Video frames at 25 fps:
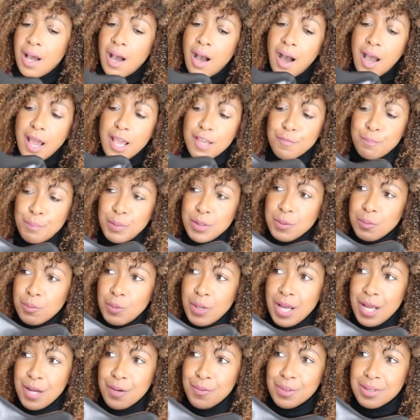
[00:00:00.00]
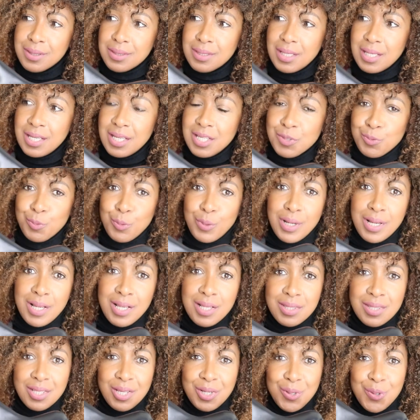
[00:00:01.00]
I've been wearing these
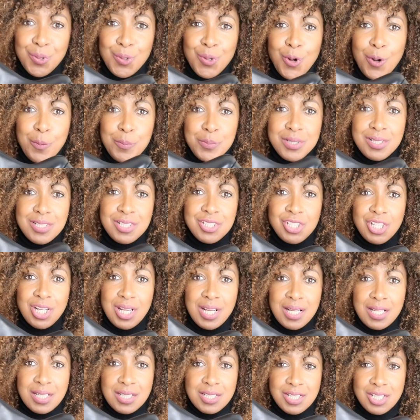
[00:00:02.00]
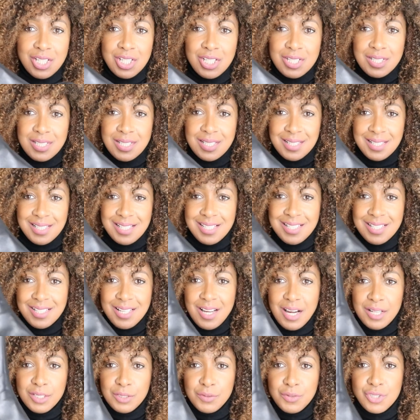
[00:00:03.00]
with cropped jeans because this is the
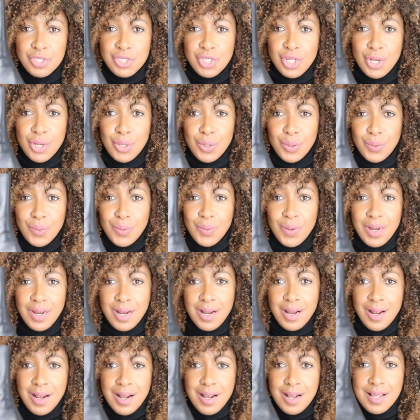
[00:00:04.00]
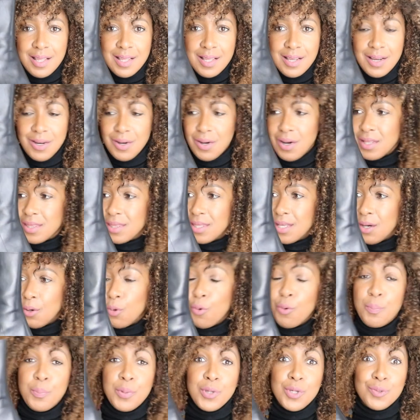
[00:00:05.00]
kind of shoe that,
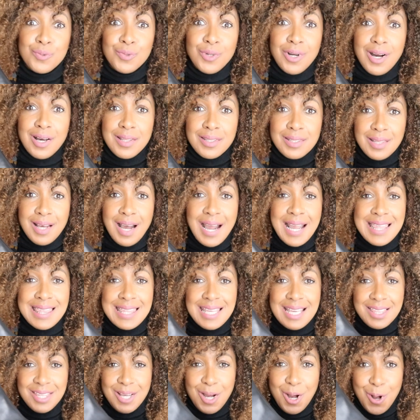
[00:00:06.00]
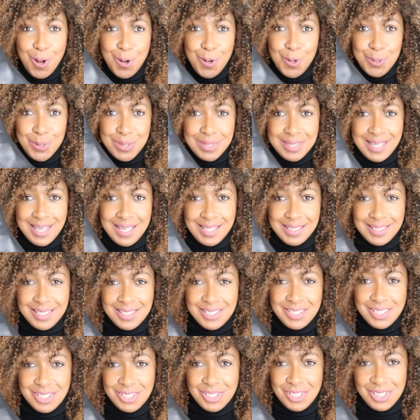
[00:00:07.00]
or boot rather, that I think the whole thing
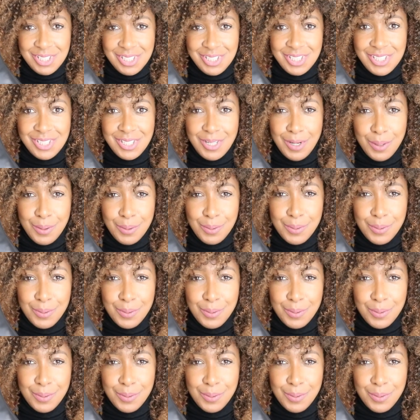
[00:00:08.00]
needs to just show.